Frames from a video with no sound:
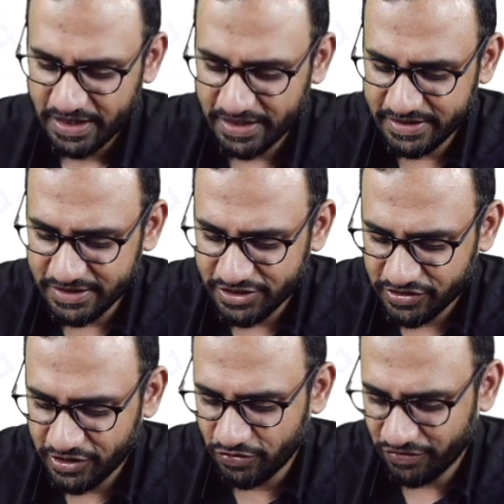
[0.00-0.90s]
It is a
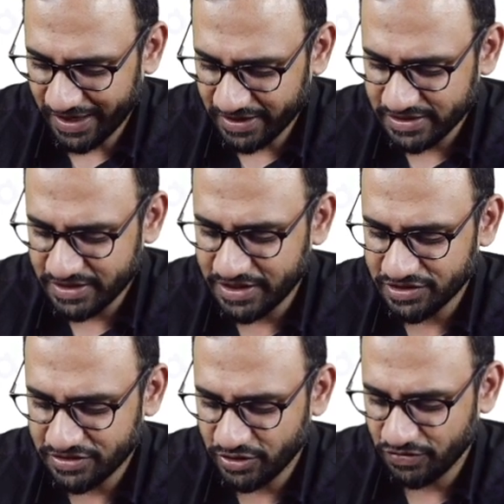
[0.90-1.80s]
strain of valgus knee,
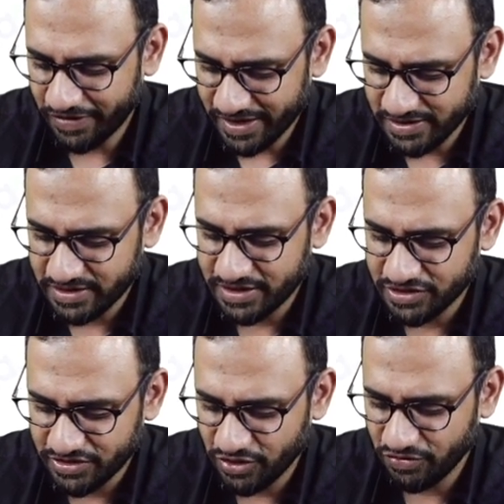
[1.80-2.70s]
strain of varus knee,
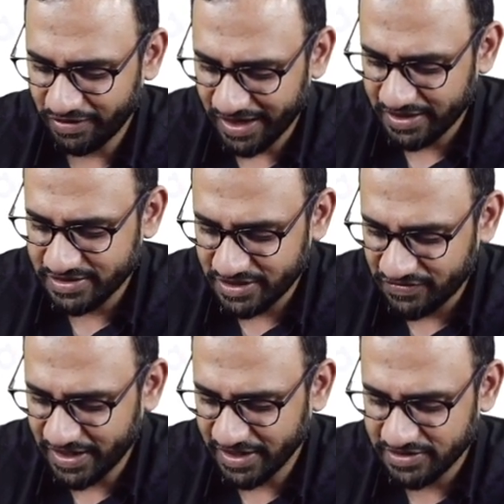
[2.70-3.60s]
strain of valgus knee
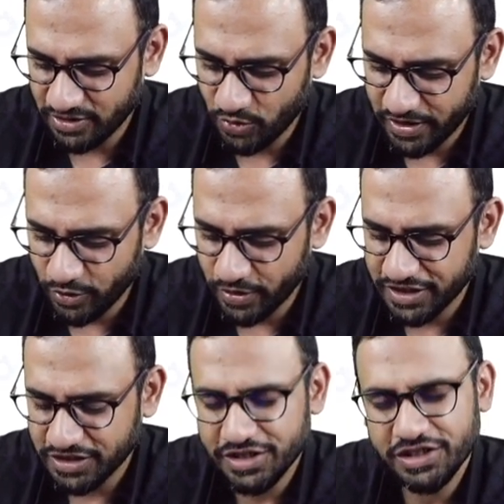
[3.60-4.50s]
with axial loading,
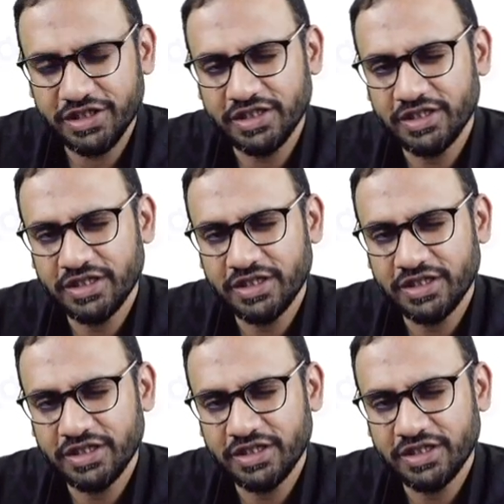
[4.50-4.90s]
rotational injury.